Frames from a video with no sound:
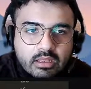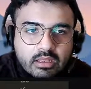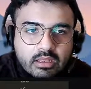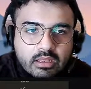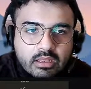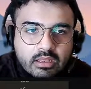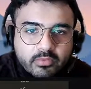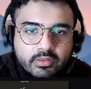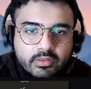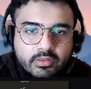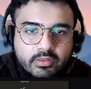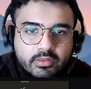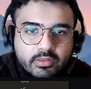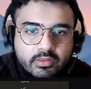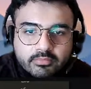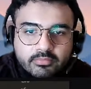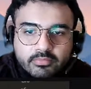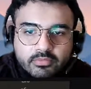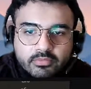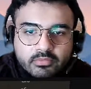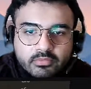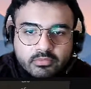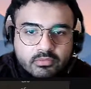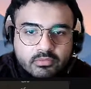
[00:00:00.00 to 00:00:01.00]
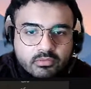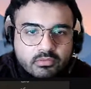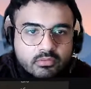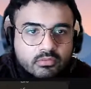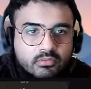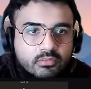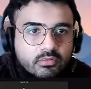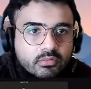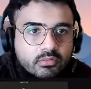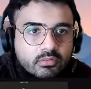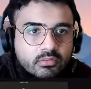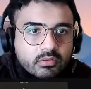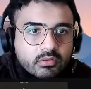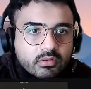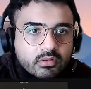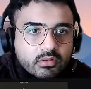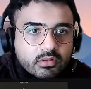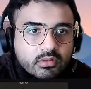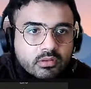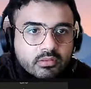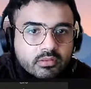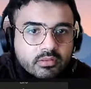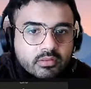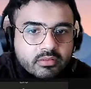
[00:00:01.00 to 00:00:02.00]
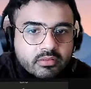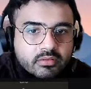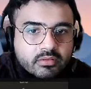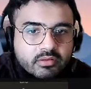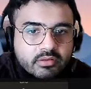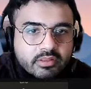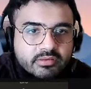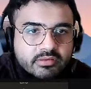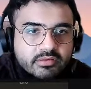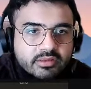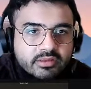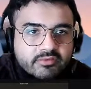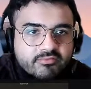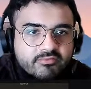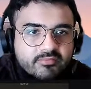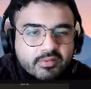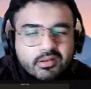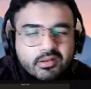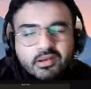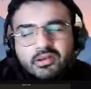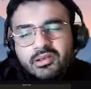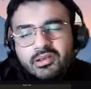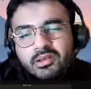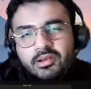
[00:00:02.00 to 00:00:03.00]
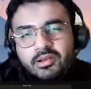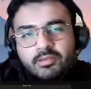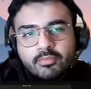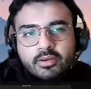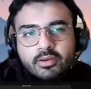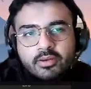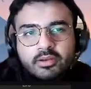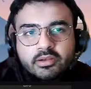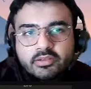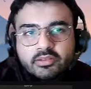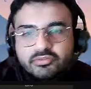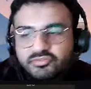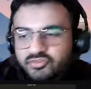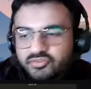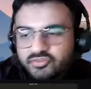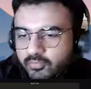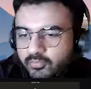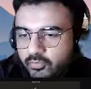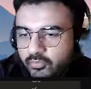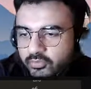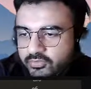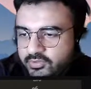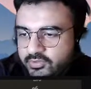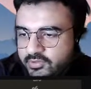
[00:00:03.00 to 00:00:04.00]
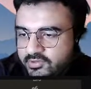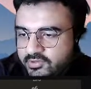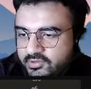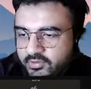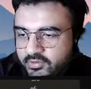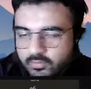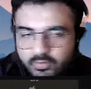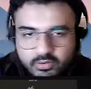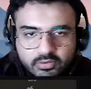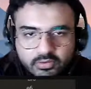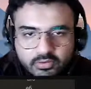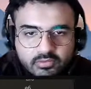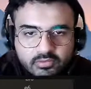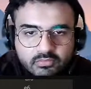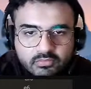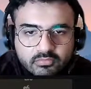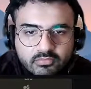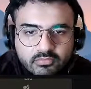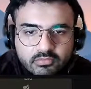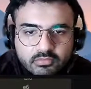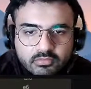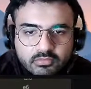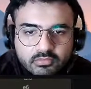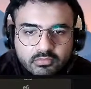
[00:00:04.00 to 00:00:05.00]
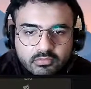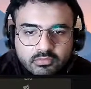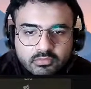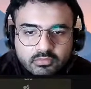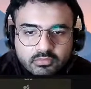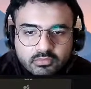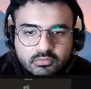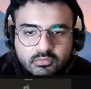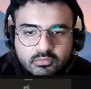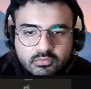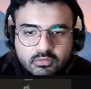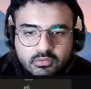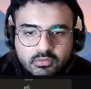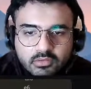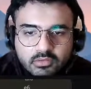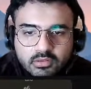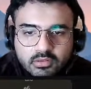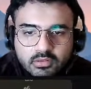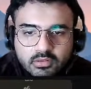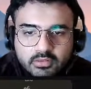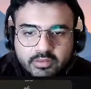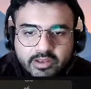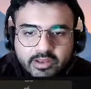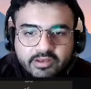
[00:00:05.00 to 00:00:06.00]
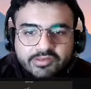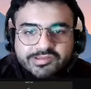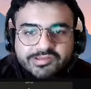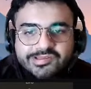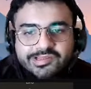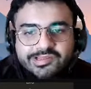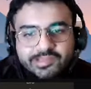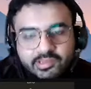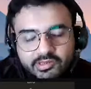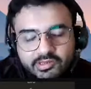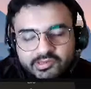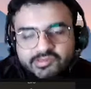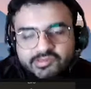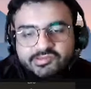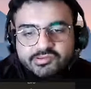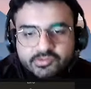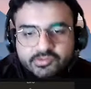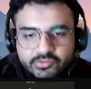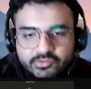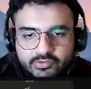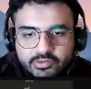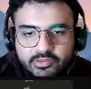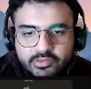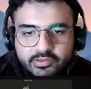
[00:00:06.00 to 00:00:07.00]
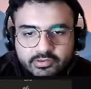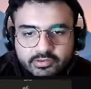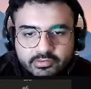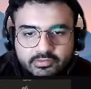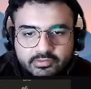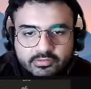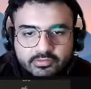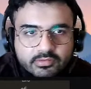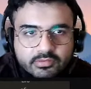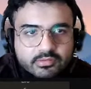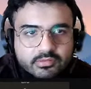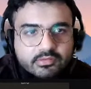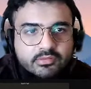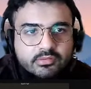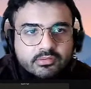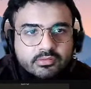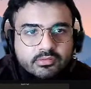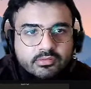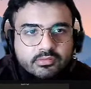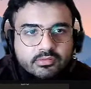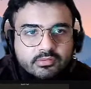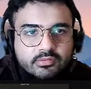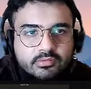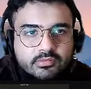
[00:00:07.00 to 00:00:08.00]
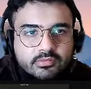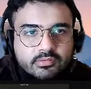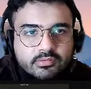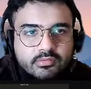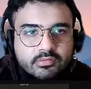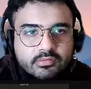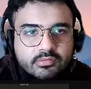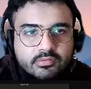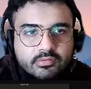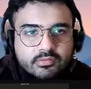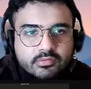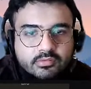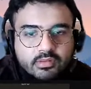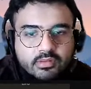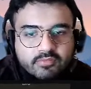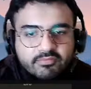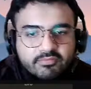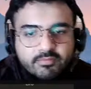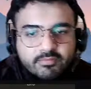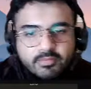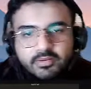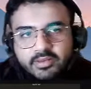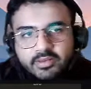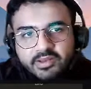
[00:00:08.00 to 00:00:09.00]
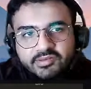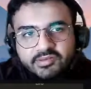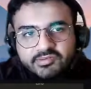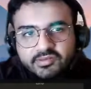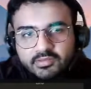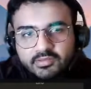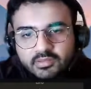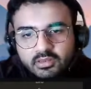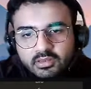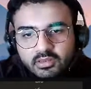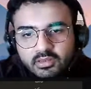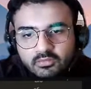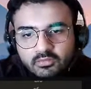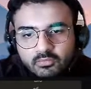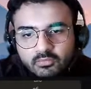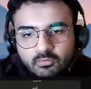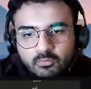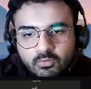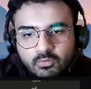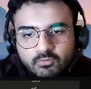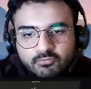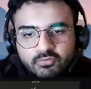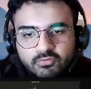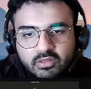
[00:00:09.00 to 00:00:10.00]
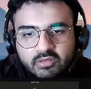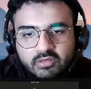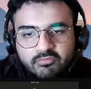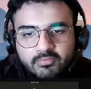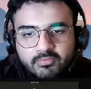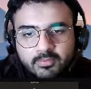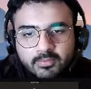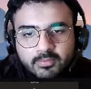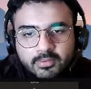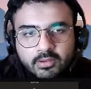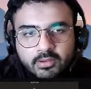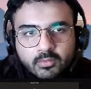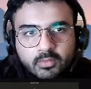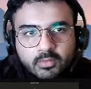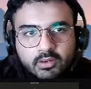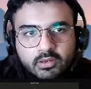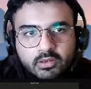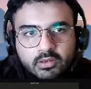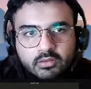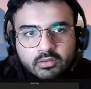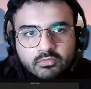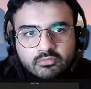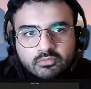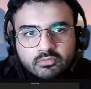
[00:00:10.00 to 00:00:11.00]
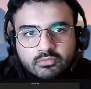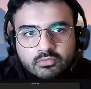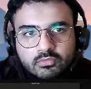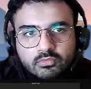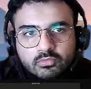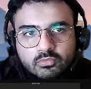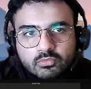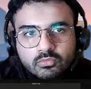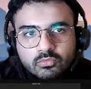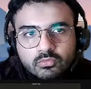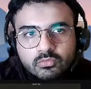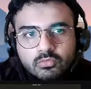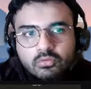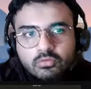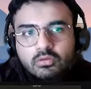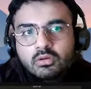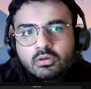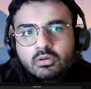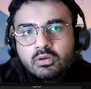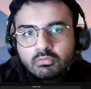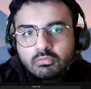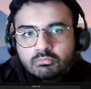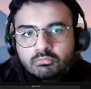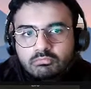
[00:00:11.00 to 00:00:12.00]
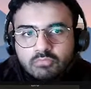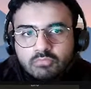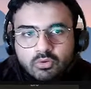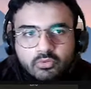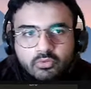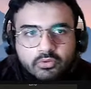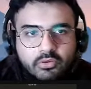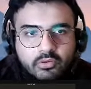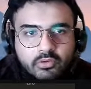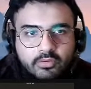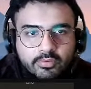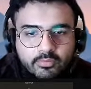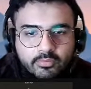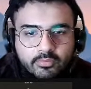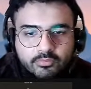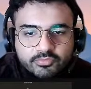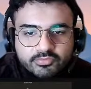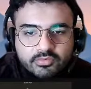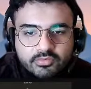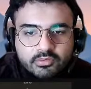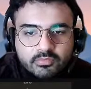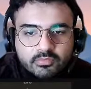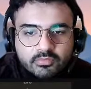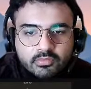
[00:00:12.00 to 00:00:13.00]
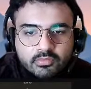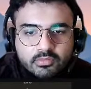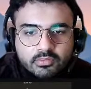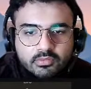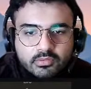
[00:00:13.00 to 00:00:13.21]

Okay. This does give me a little advantage, 0.6 advantage. Knight c3 is good here. If I play knight c3, what would have been my advantage? Oh, okay, almost equal.